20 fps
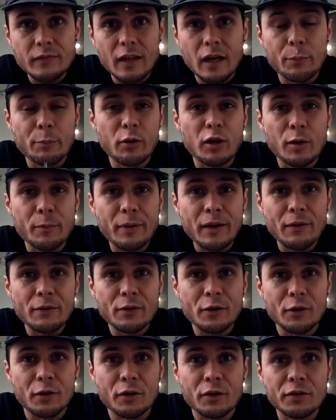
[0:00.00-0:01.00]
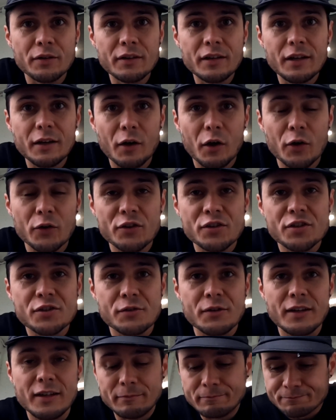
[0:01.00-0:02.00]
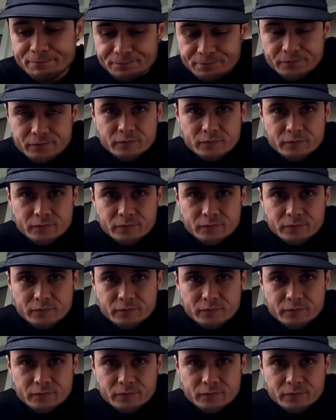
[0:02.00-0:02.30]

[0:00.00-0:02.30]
I'll put up how I got on the screen,